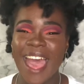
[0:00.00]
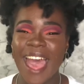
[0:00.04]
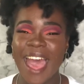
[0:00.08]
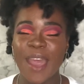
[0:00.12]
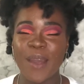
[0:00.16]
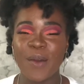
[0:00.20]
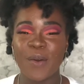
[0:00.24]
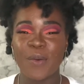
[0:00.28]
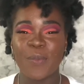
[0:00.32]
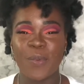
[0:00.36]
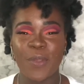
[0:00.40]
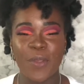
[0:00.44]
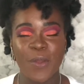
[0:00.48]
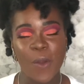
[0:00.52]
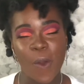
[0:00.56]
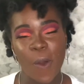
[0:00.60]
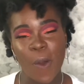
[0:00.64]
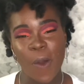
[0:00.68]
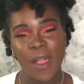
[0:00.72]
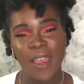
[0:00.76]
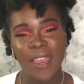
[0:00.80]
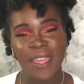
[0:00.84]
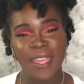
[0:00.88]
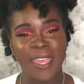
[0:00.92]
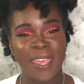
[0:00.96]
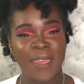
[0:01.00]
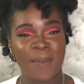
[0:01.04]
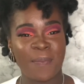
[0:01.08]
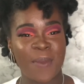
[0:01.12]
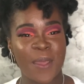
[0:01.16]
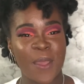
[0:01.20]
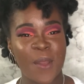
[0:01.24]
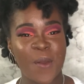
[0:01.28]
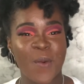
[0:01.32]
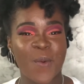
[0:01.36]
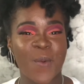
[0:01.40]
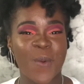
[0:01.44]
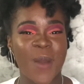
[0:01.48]
I hope you all are
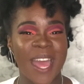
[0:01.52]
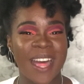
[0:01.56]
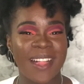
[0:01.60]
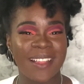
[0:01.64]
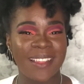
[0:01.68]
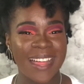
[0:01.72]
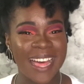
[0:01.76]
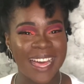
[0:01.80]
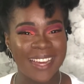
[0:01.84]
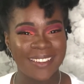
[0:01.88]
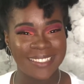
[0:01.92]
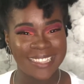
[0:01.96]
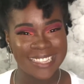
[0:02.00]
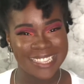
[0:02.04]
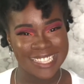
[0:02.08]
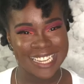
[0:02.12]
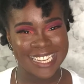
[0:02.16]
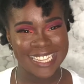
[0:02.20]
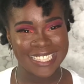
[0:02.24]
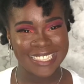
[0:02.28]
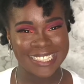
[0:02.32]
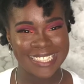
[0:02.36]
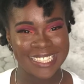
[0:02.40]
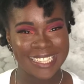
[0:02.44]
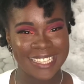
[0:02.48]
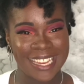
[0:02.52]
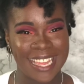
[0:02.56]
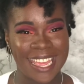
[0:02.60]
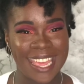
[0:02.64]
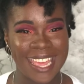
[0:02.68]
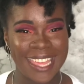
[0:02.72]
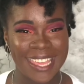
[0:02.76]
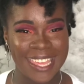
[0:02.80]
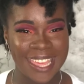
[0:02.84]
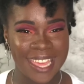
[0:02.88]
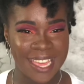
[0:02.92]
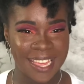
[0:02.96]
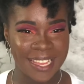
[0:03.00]
keeping well out there
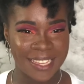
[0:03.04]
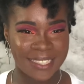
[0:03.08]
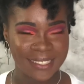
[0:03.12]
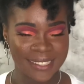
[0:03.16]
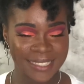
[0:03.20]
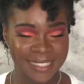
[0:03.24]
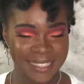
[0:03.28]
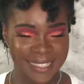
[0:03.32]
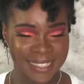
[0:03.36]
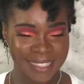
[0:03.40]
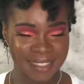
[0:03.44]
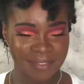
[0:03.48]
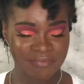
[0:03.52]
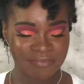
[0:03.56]
today. Yes.